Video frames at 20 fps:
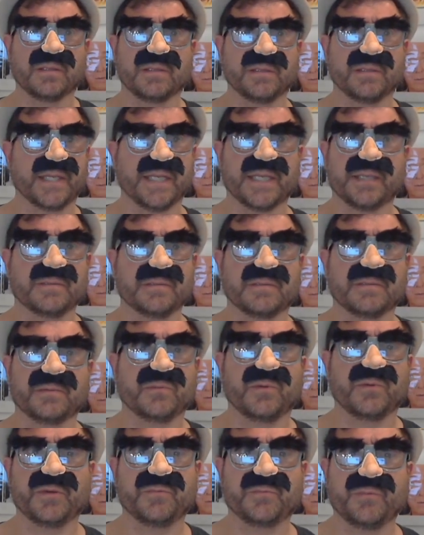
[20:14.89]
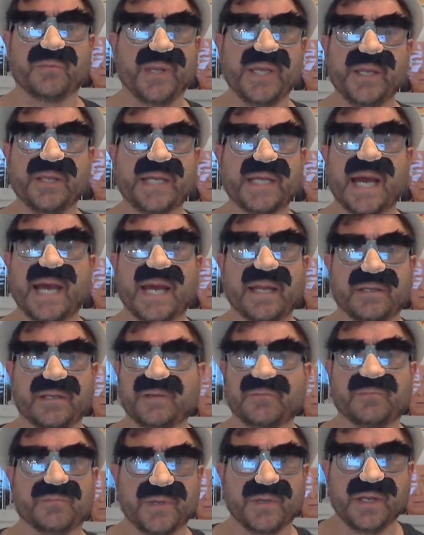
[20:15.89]
Like if
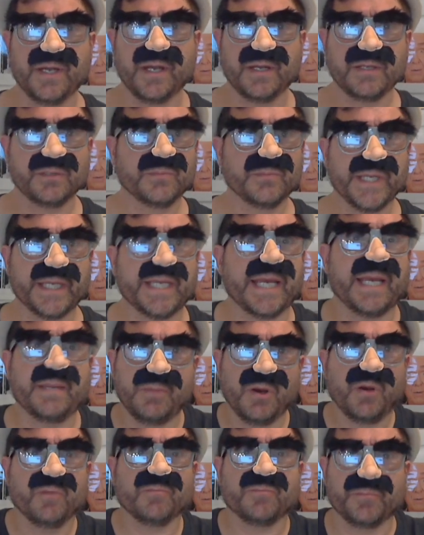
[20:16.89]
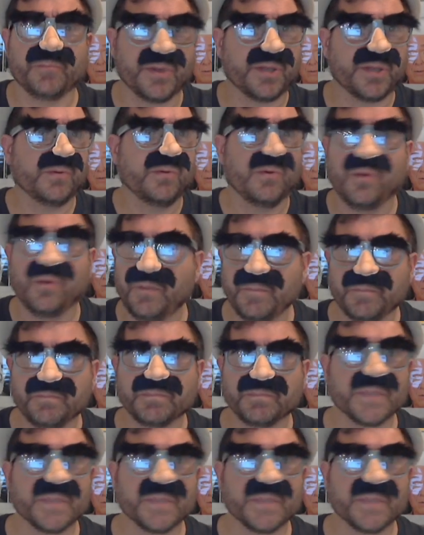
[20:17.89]
We came home from school.